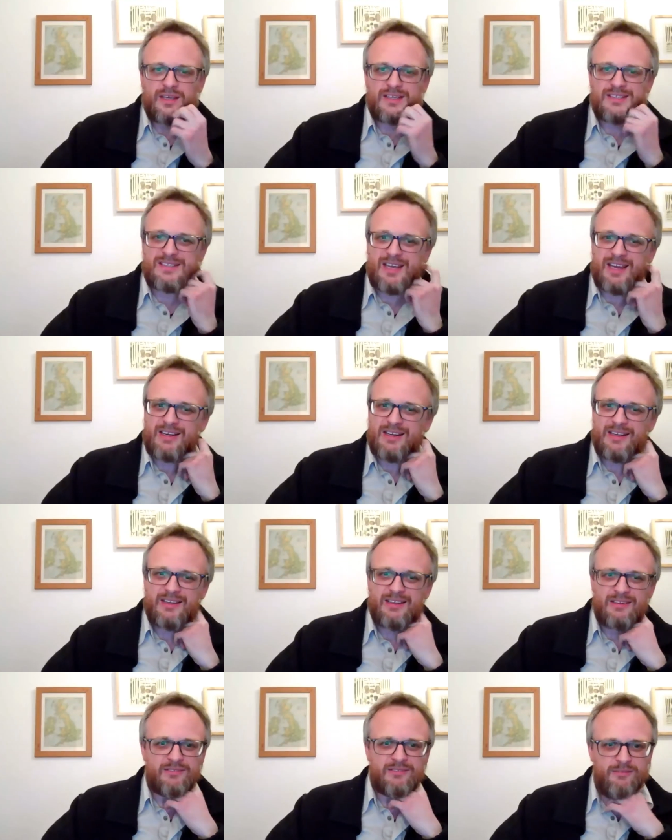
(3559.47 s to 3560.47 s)
exactly.
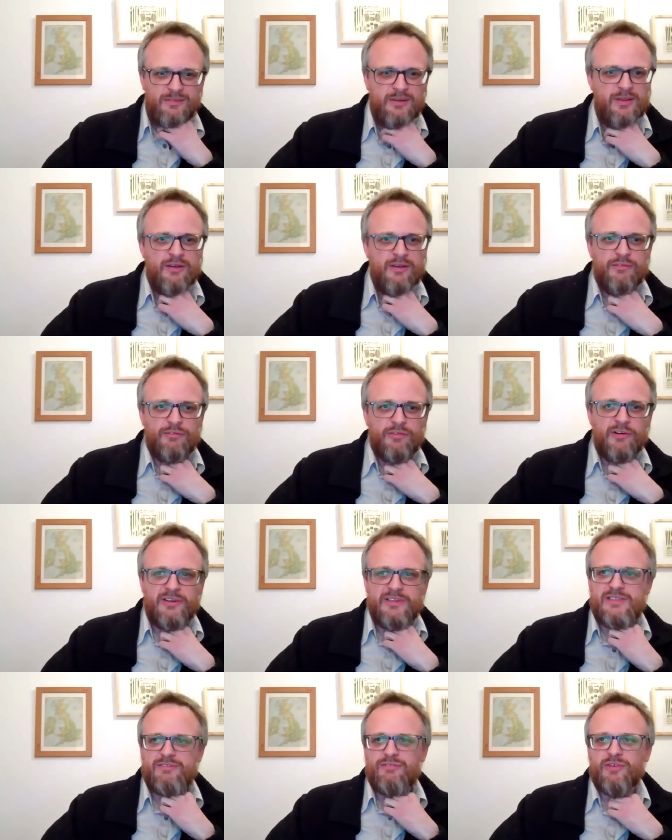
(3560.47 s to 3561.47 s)

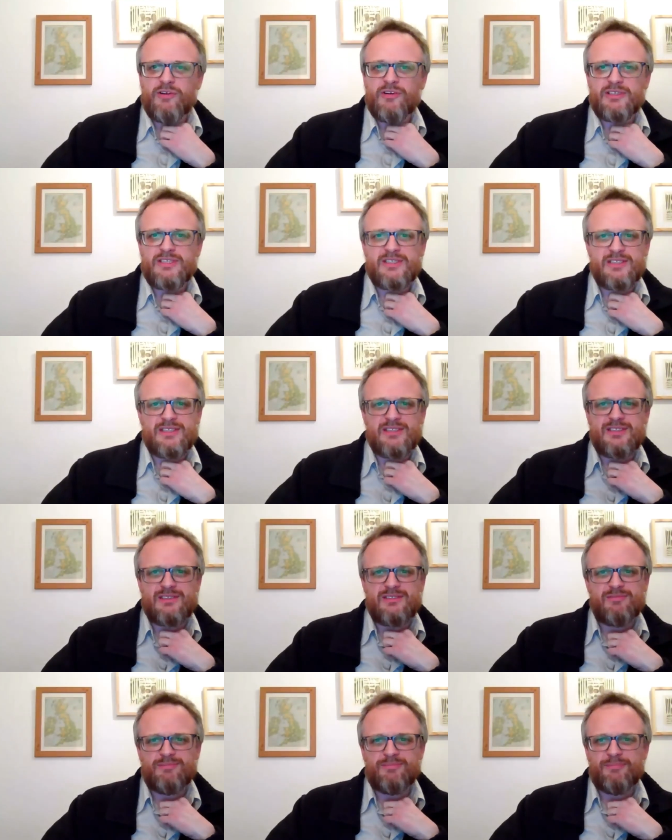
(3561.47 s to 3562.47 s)
Forest
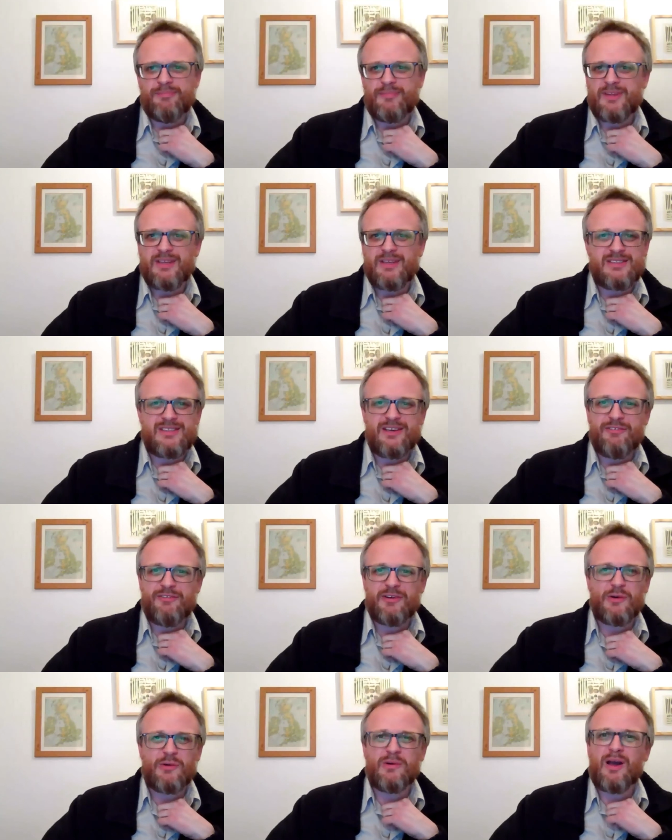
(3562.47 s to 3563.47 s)
it's
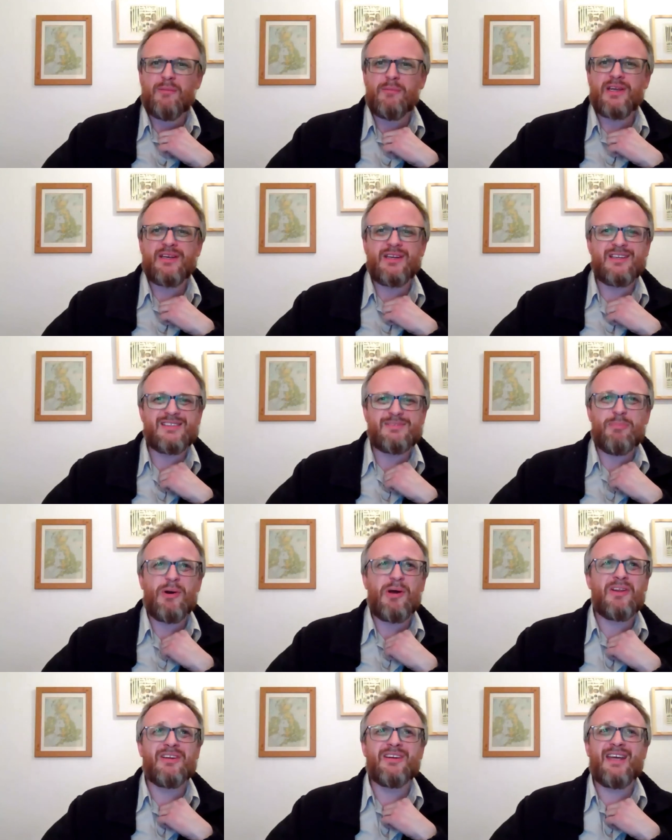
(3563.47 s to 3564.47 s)
difficult. I mean, it's
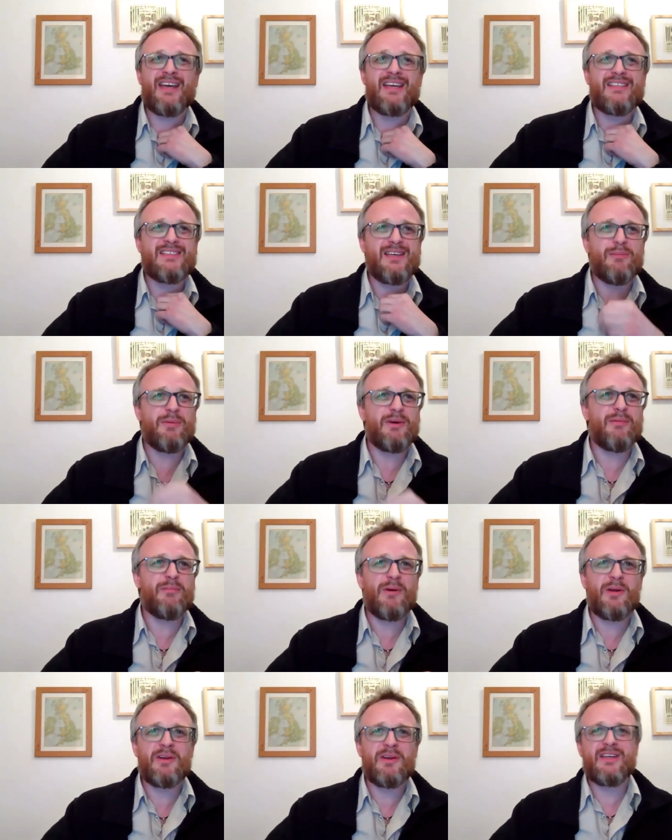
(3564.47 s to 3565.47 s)
pollen data, but
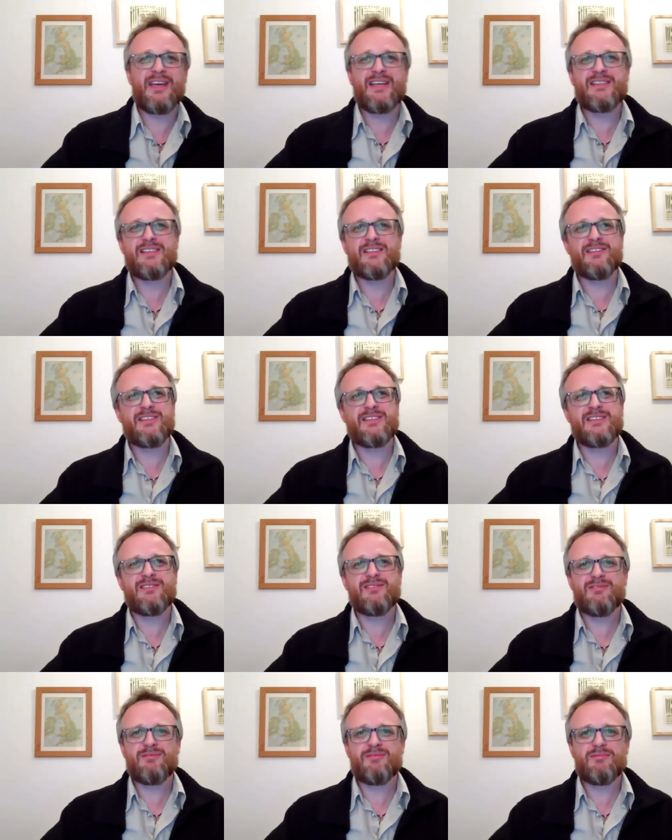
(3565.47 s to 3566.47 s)
pollen data is
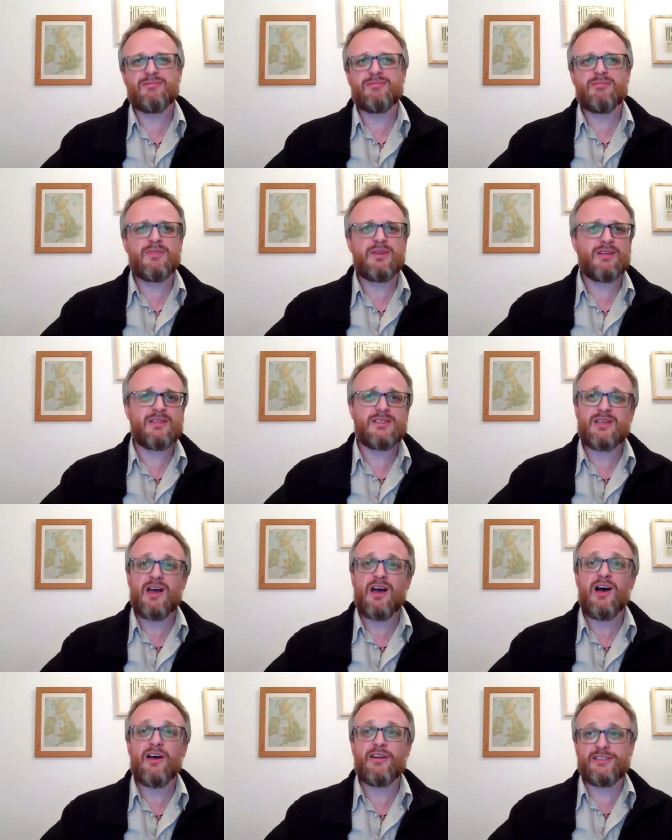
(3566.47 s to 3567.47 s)

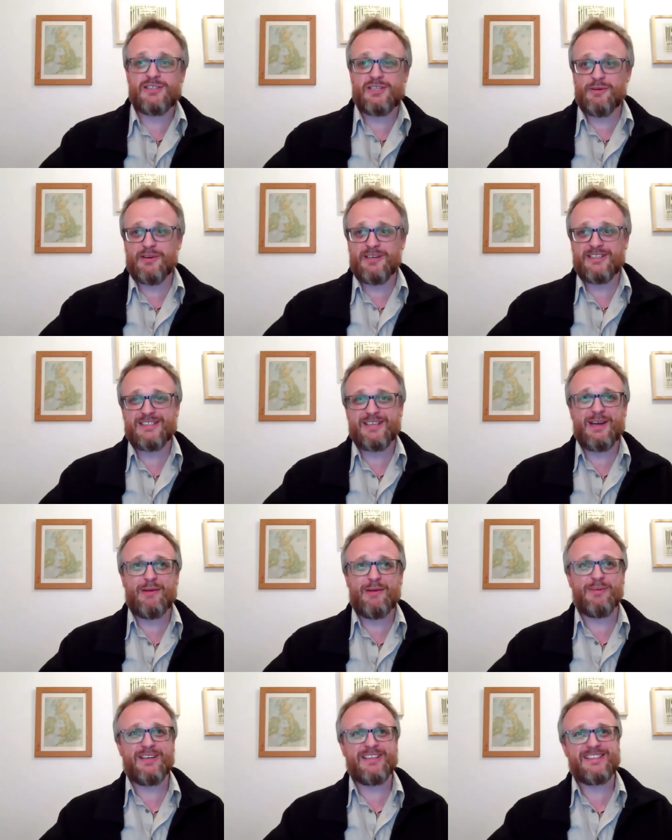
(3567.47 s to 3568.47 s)
hard to
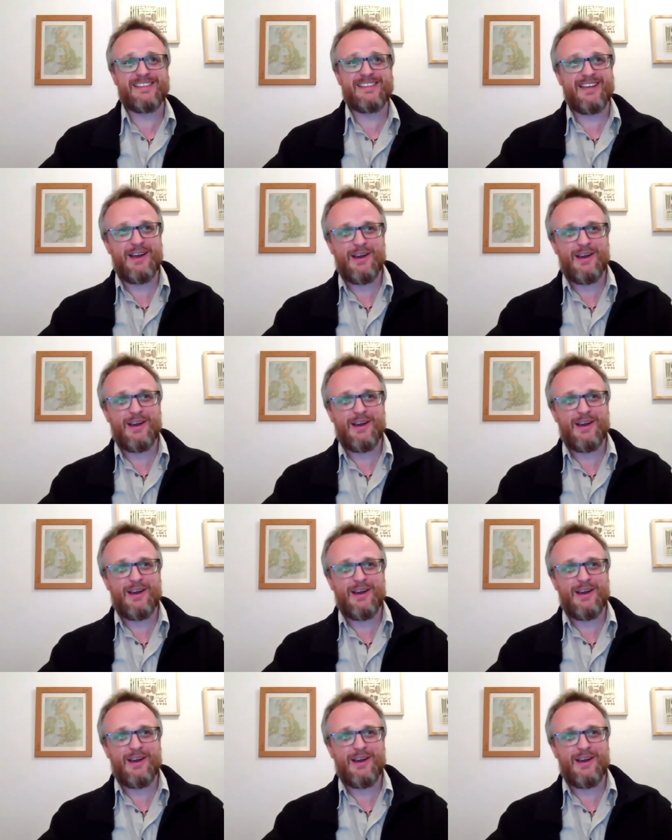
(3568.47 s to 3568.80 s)
interpret.